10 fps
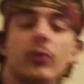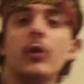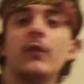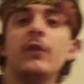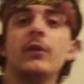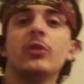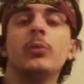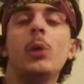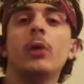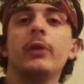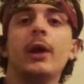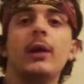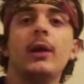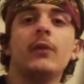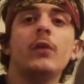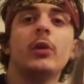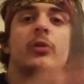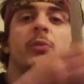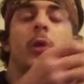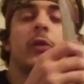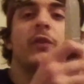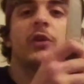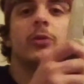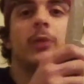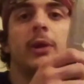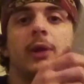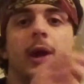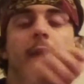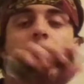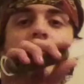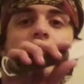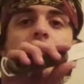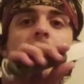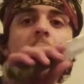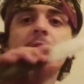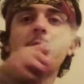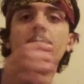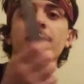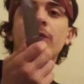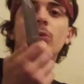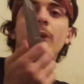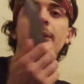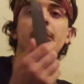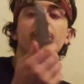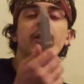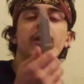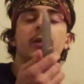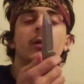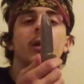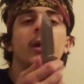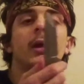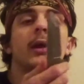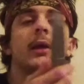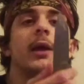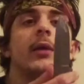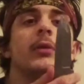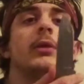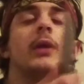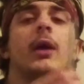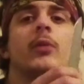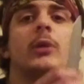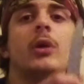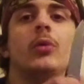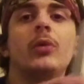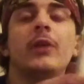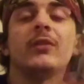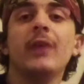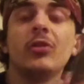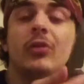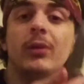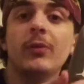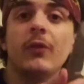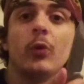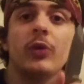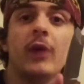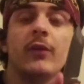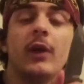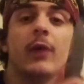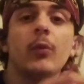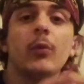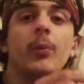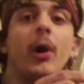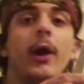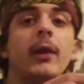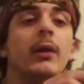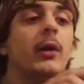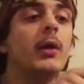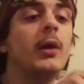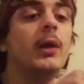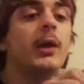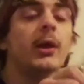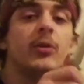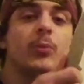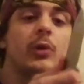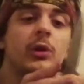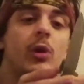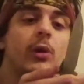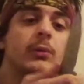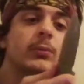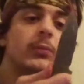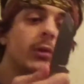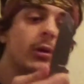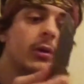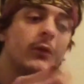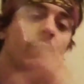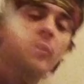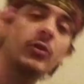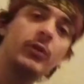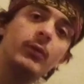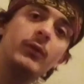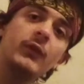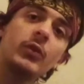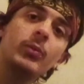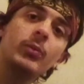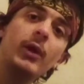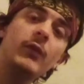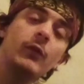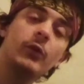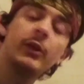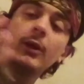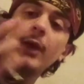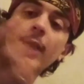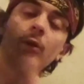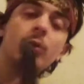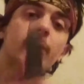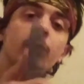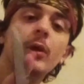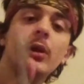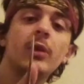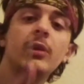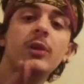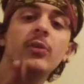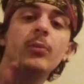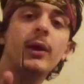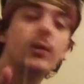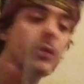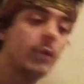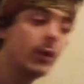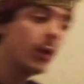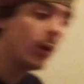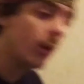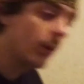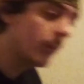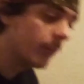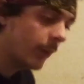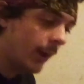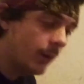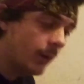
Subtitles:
there are smaller fixed blade knives. I like to carry this one as my go-to knife. Actually, the first knife I ever bought, it's pretty good. Fixed blade, full tank handle, decent blade. But